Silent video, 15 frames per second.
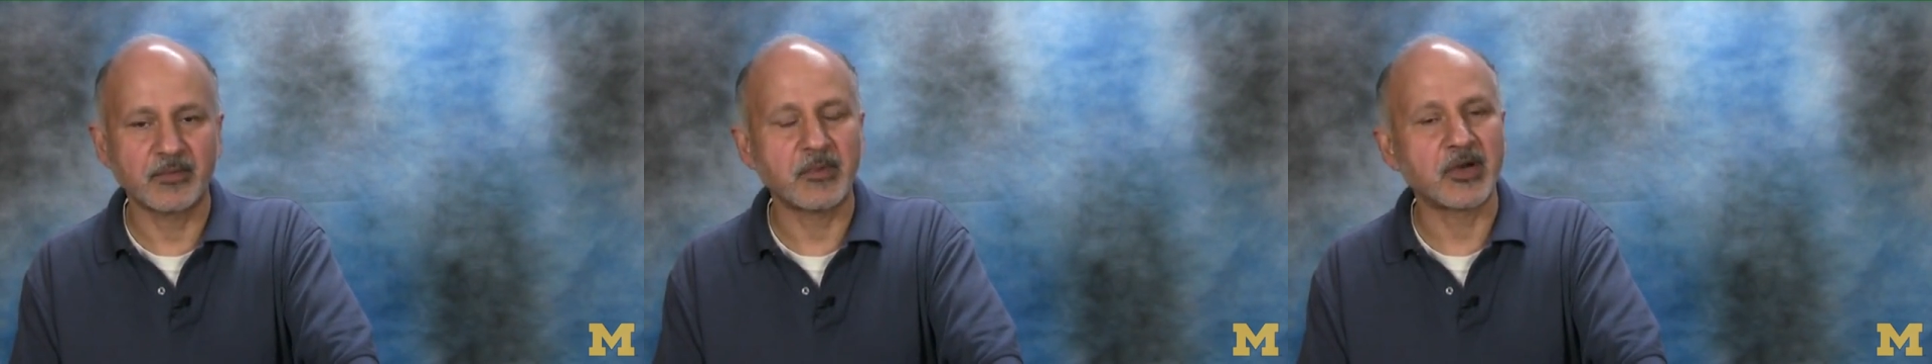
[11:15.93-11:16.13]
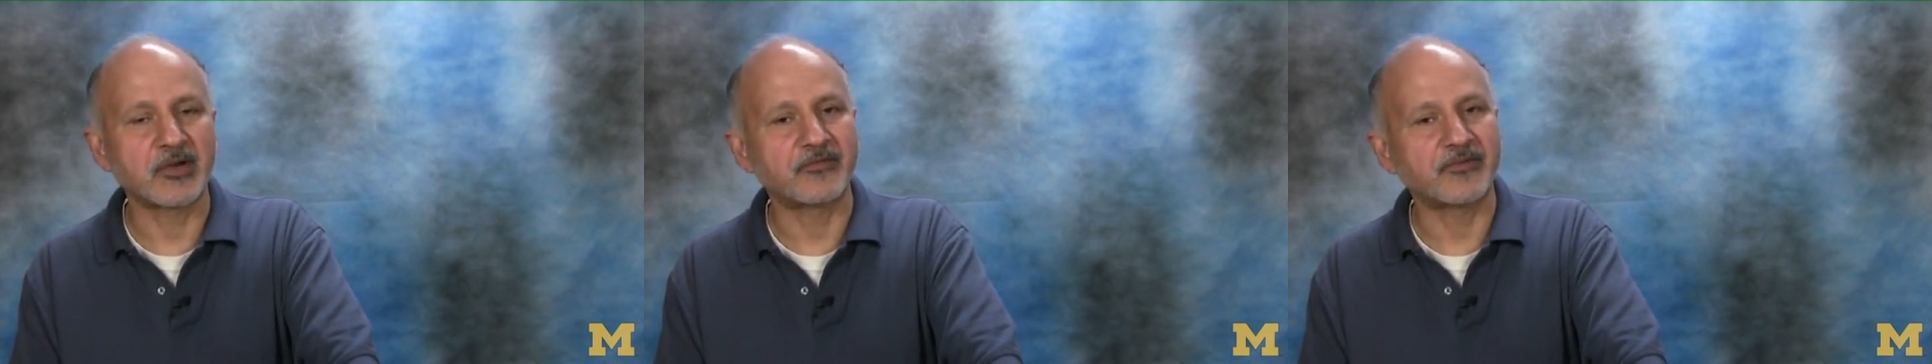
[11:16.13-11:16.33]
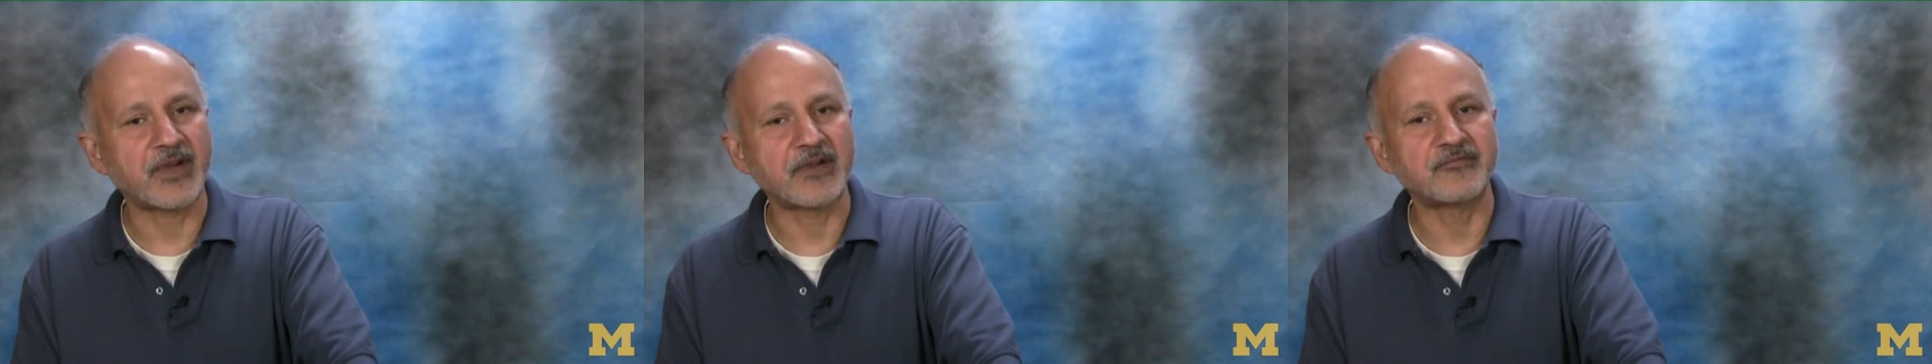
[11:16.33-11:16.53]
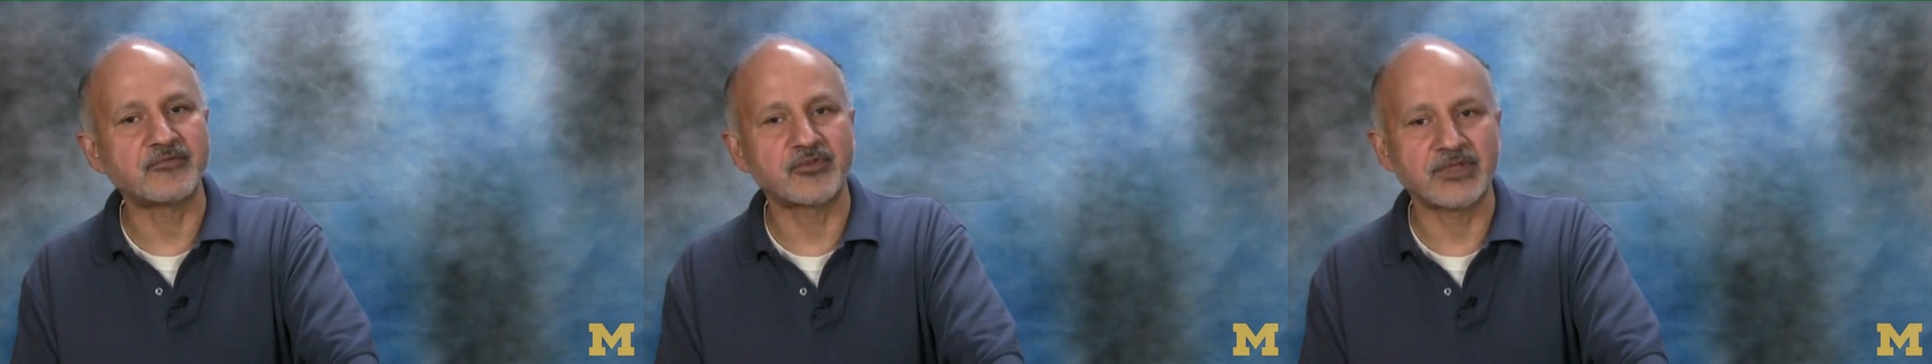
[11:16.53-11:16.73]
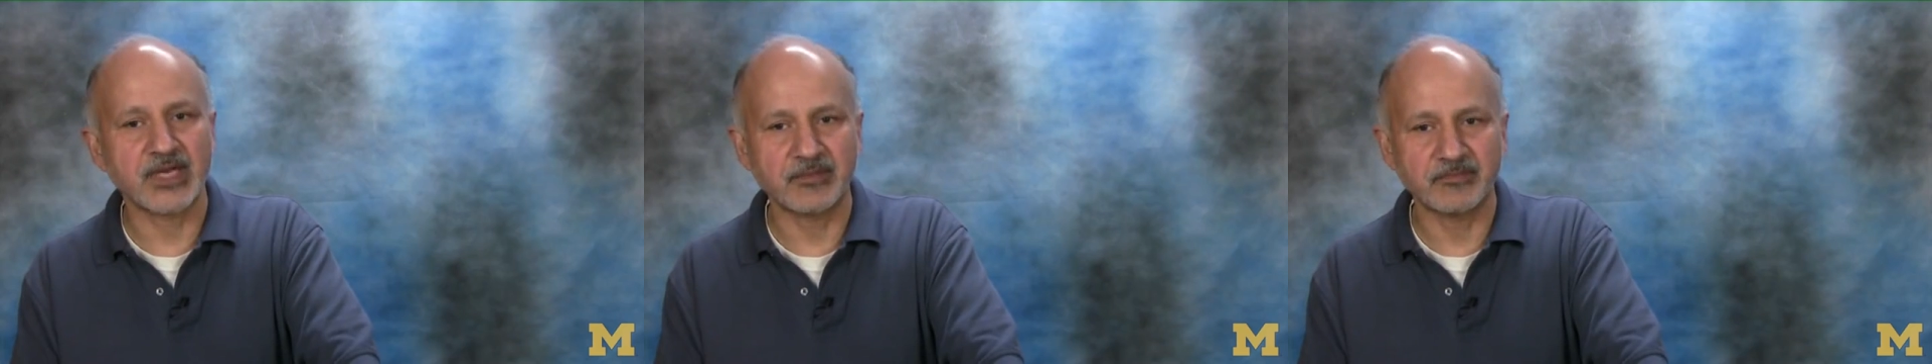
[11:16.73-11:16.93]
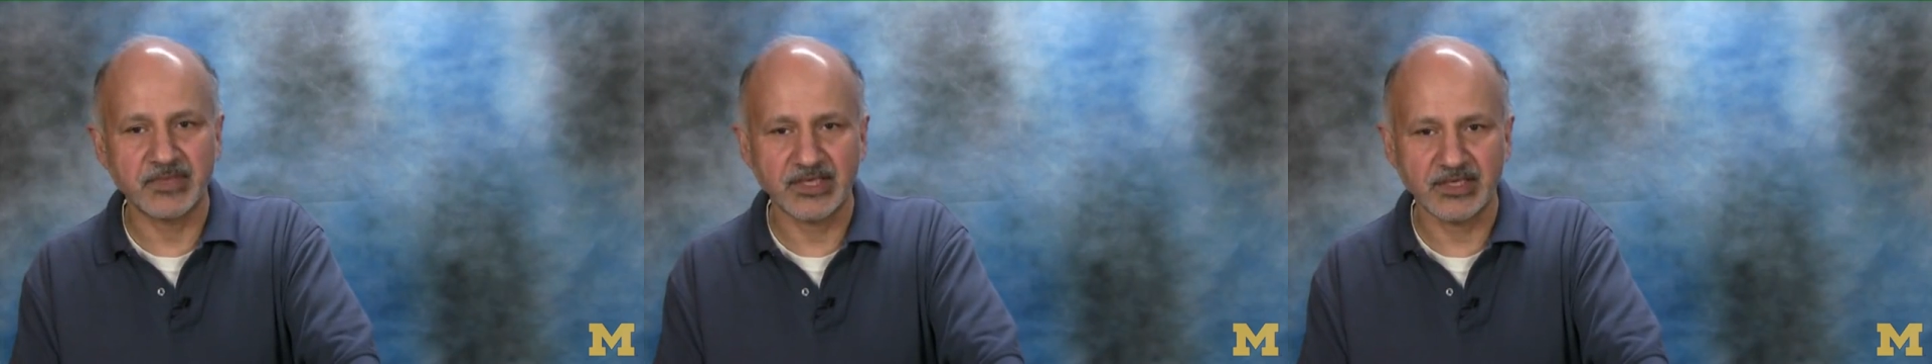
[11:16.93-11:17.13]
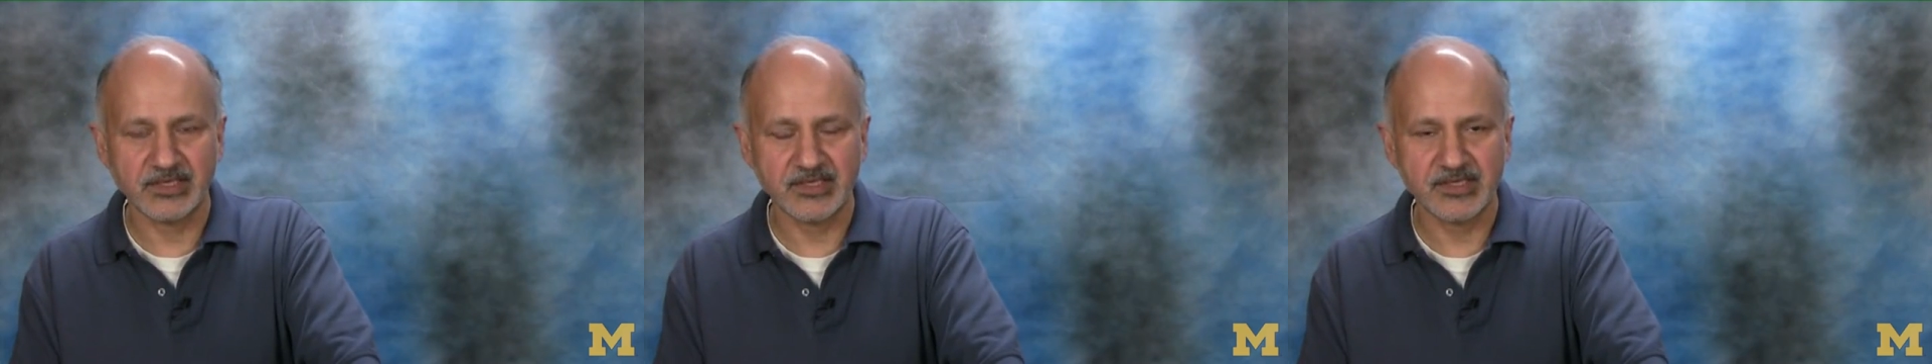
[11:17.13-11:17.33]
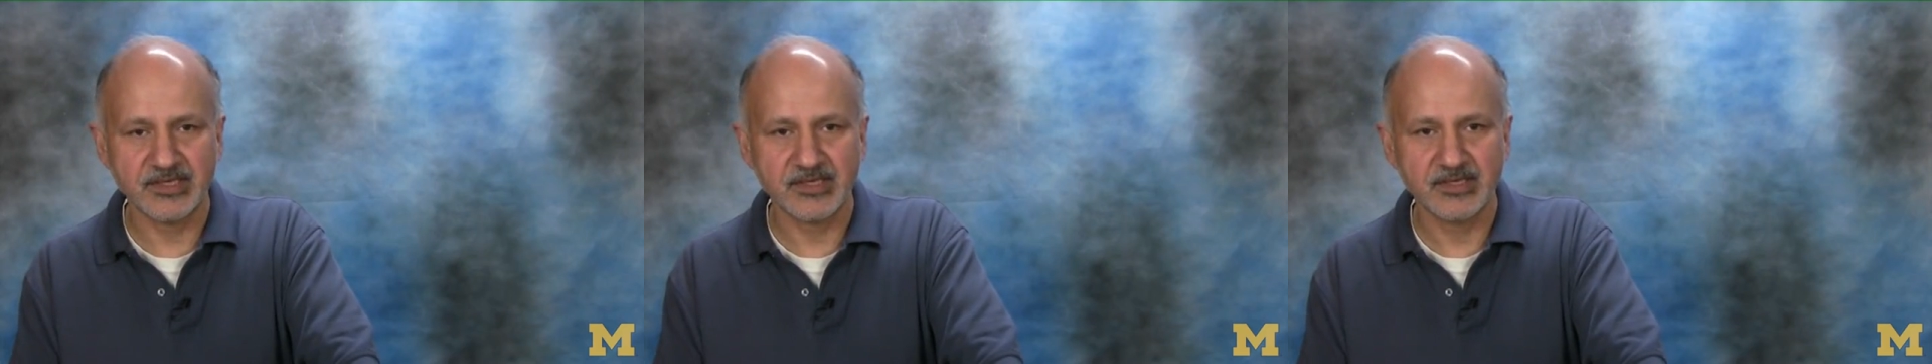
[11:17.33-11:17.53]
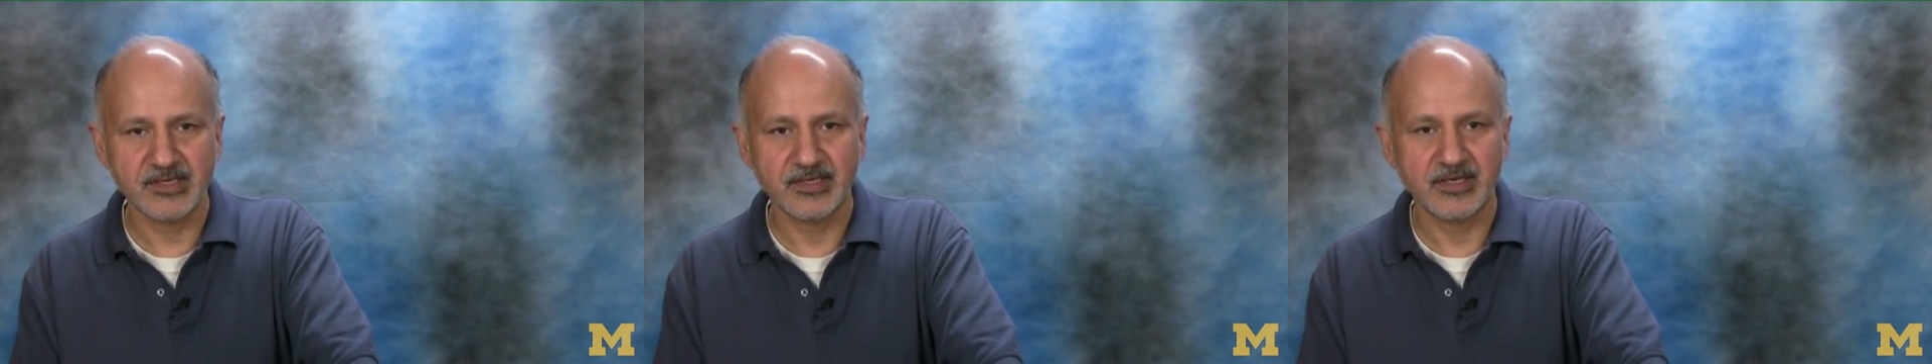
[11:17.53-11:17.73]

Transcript: about 5 to 10 minutes